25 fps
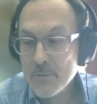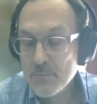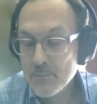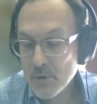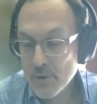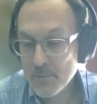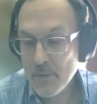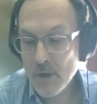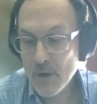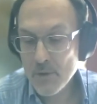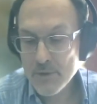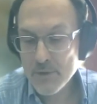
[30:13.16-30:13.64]

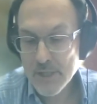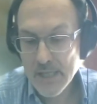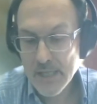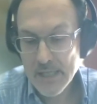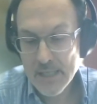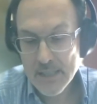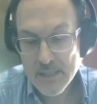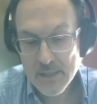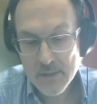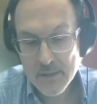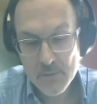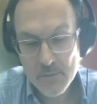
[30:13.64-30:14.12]

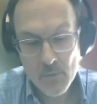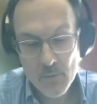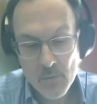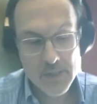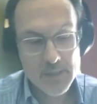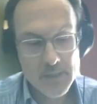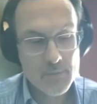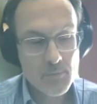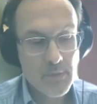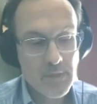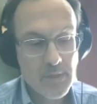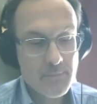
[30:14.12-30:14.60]
promotees.
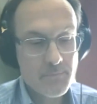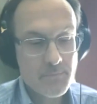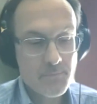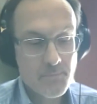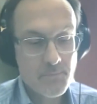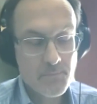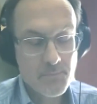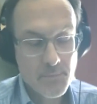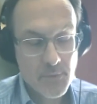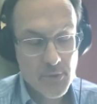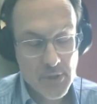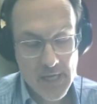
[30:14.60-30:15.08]
We
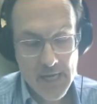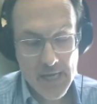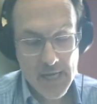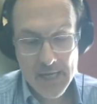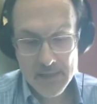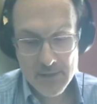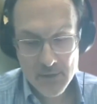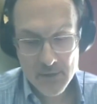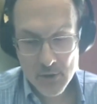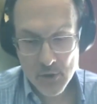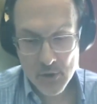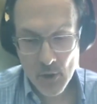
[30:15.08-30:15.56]

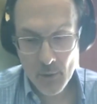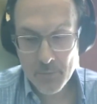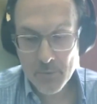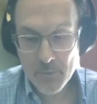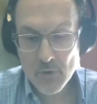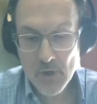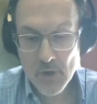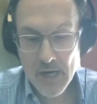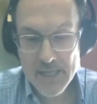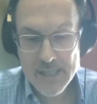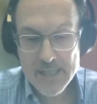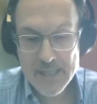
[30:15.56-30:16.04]
share job
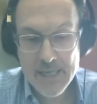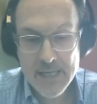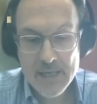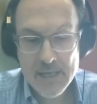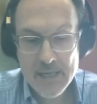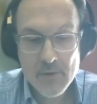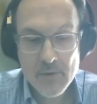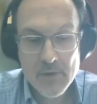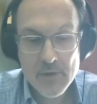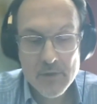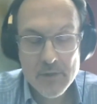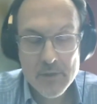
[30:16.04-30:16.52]

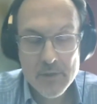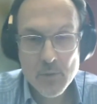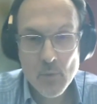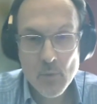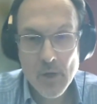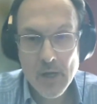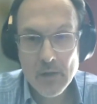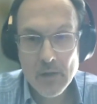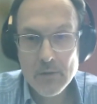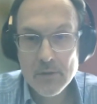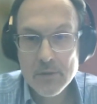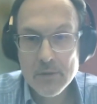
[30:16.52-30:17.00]
criteria as
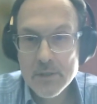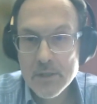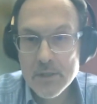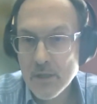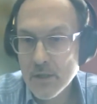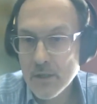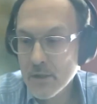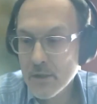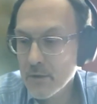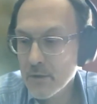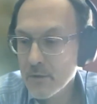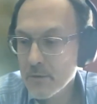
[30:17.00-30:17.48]
well,
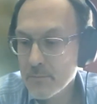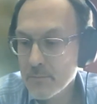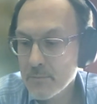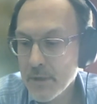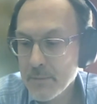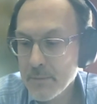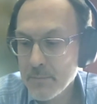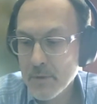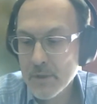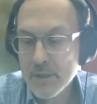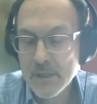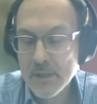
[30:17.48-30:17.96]
so
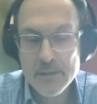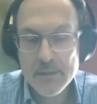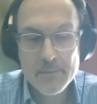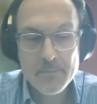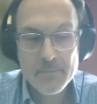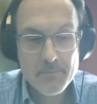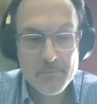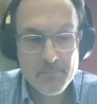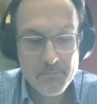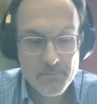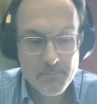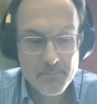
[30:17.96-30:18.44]
people
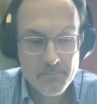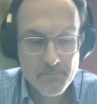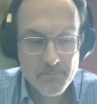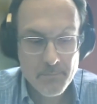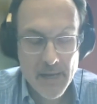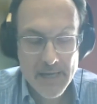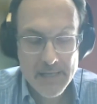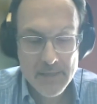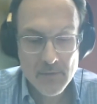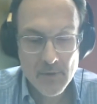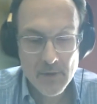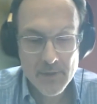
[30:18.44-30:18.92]
can
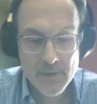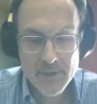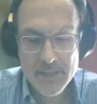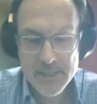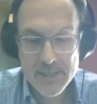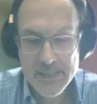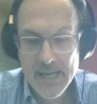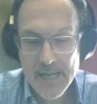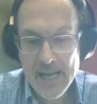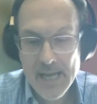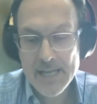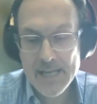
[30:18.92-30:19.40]
better
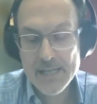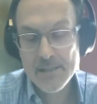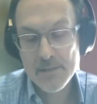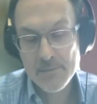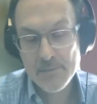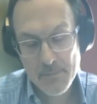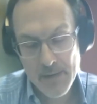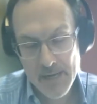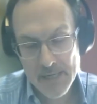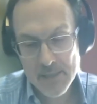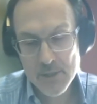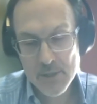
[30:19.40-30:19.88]
understand,
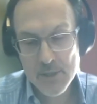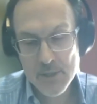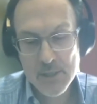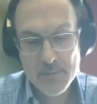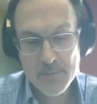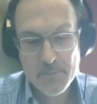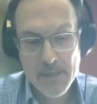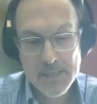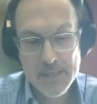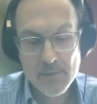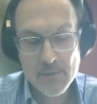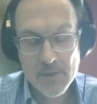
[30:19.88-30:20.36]
managers
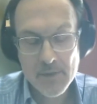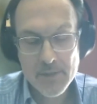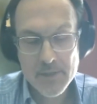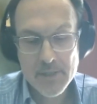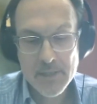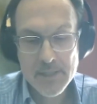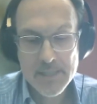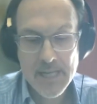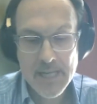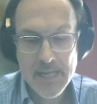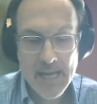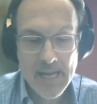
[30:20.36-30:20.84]
can better
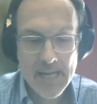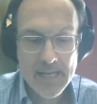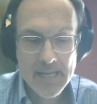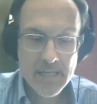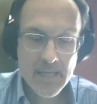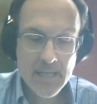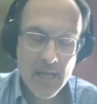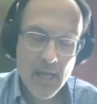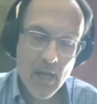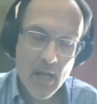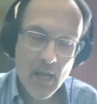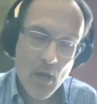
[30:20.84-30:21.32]

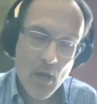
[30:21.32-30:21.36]
understand